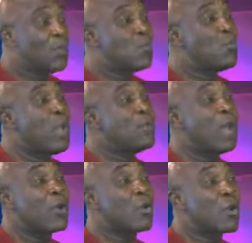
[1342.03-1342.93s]
When you
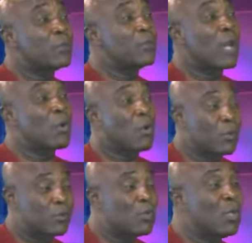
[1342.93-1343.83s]
are corrupt, you are
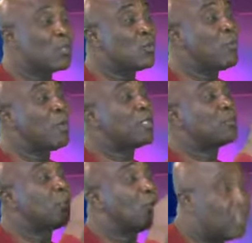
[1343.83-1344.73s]
corrupt. When somebody is
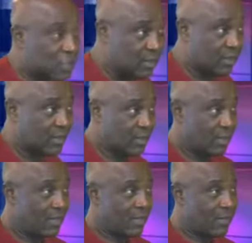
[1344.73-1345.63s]
punished,
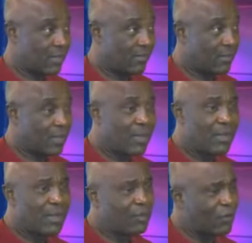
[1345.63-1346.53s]

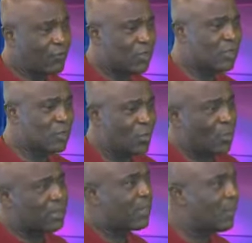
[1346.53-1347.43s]
of course, you know
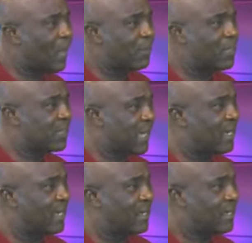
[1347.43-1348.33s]
what happened in
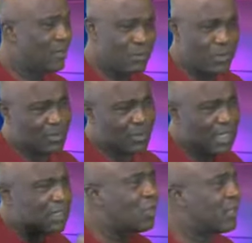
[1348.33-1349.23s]
China.
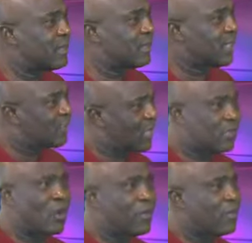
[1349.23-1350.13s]
It
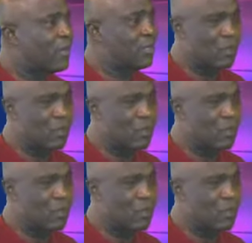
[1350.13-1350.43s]
government money.